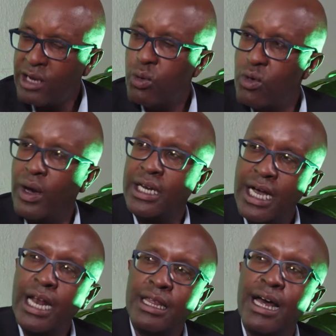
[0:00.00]
that way you can
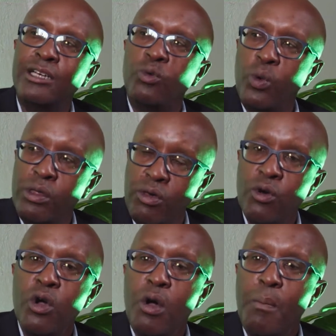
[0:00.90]
carry that with
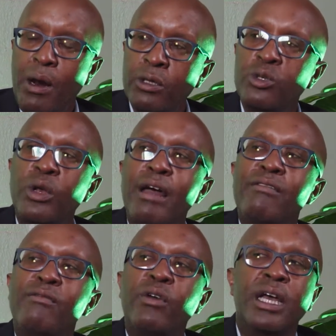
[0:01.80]
you, but also
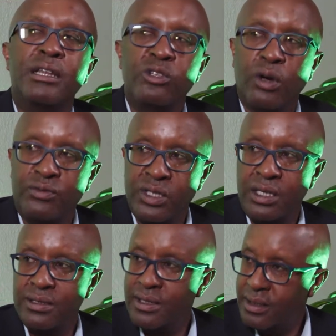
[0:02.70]
never forget the soft
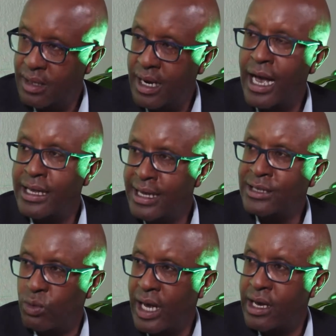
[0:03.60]
skills. And
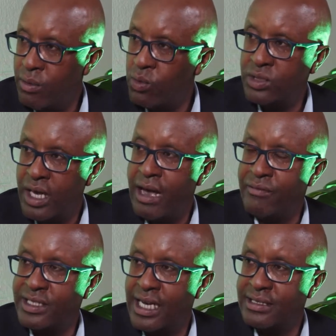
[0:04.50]
that's what I was
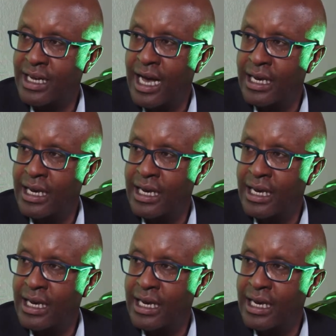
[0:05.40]
emphasizing